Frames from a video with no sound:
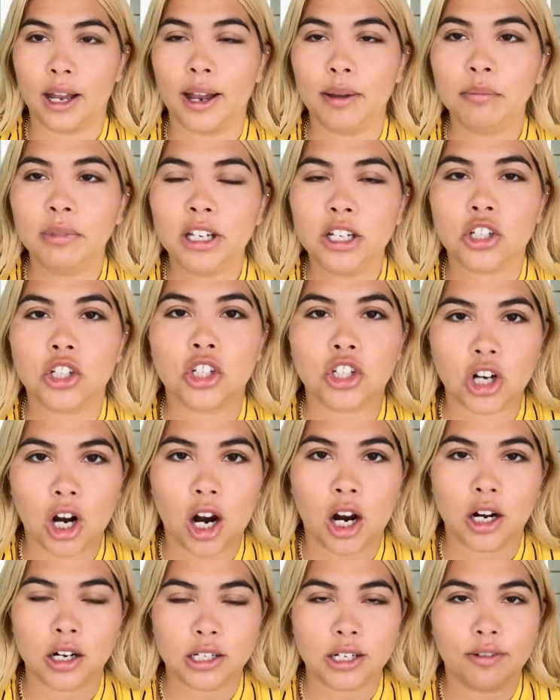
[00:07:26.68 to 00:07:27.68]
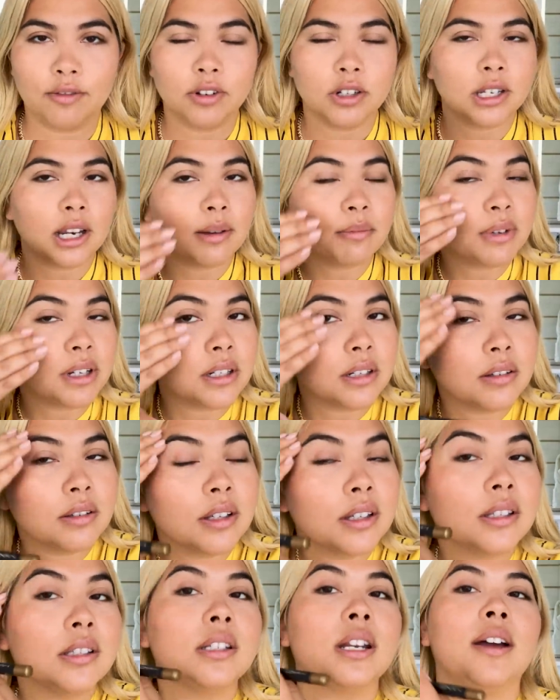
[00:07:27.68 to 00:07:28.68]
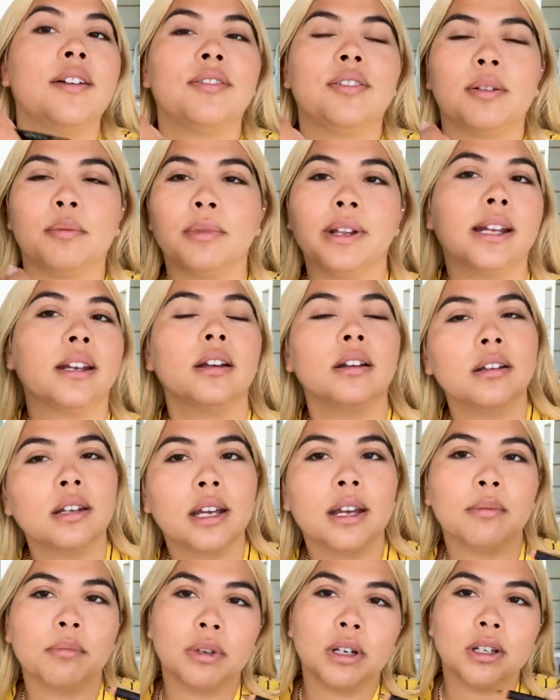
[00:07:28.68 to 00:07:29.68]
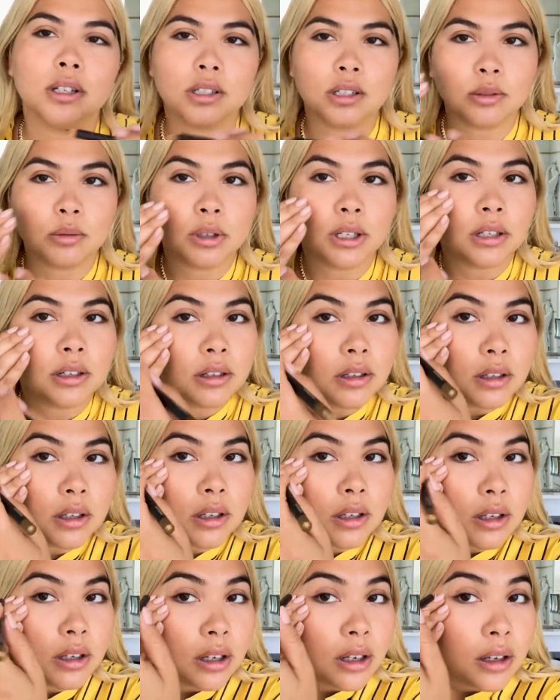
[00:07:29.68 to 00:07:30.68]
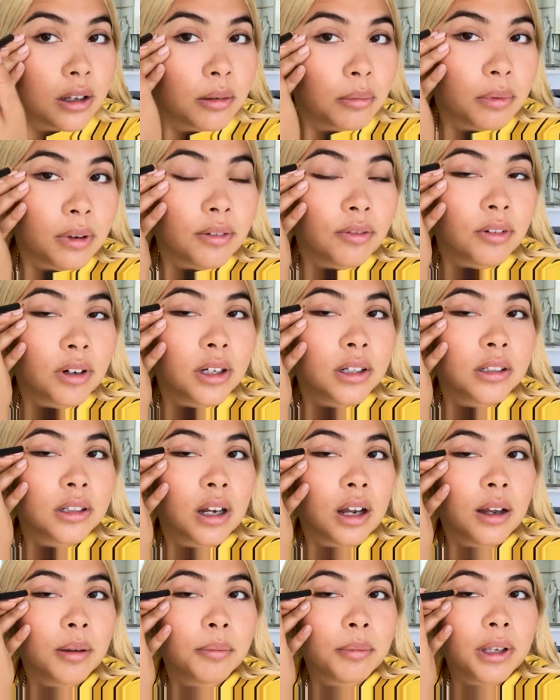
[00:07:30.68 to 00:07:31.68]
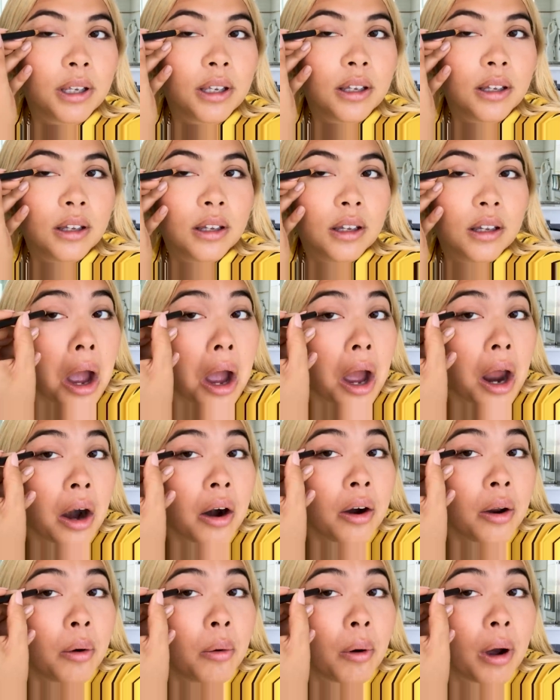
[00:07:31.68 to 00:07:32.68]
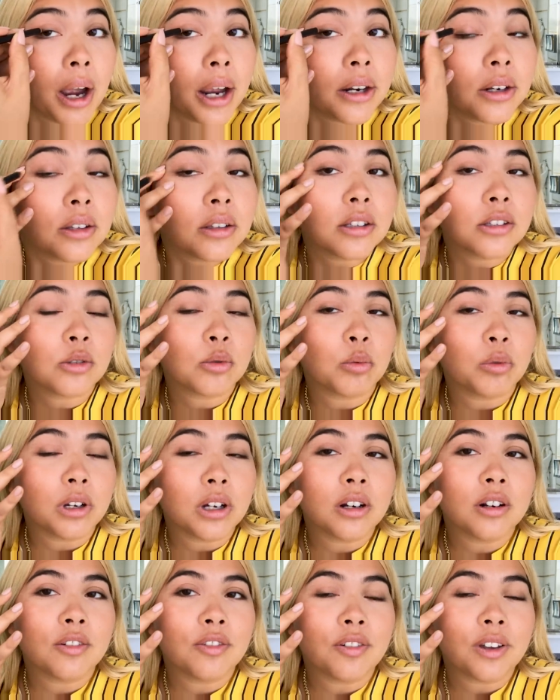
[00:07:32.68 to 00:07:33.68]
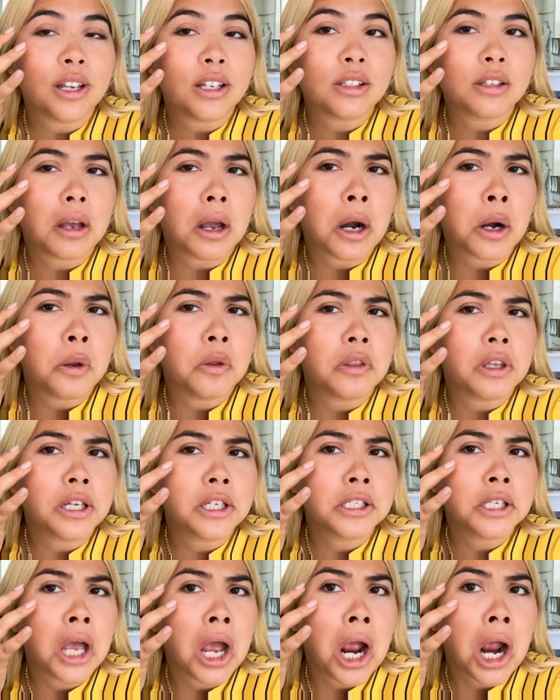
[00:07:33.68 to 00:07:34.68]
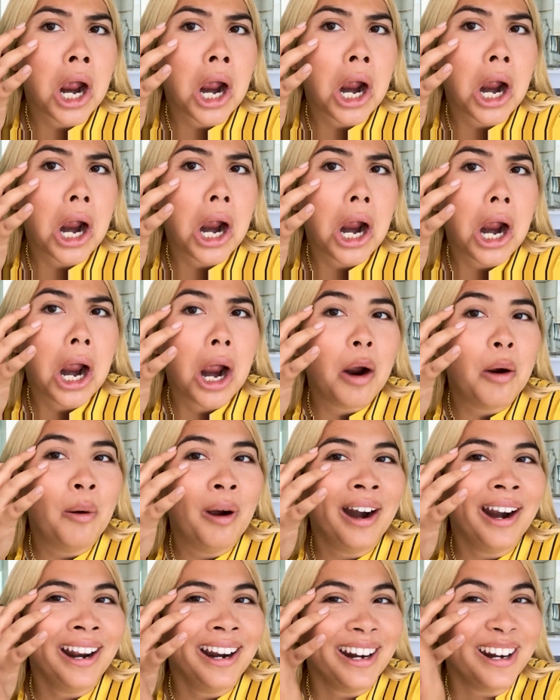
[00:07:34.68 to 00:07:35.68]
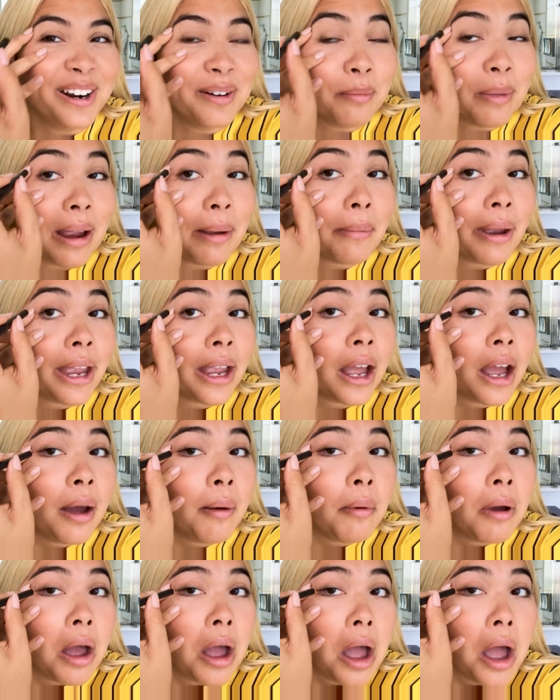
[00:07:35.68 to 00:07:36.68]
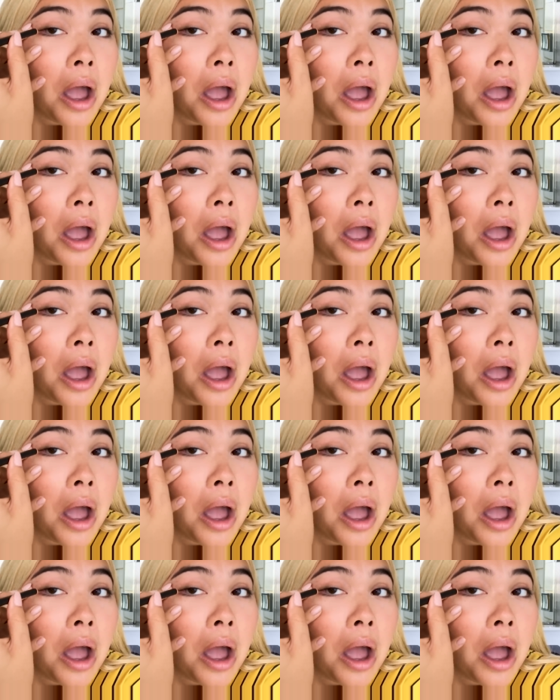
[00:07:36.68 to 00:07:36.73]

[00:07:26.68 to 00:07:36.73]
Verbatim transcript: I'm like shocked every time I do this stuff. I'm like, okay, I'm gonna do what my friend taught me. I don't know why I do this weird face. I do this when I do my makeup.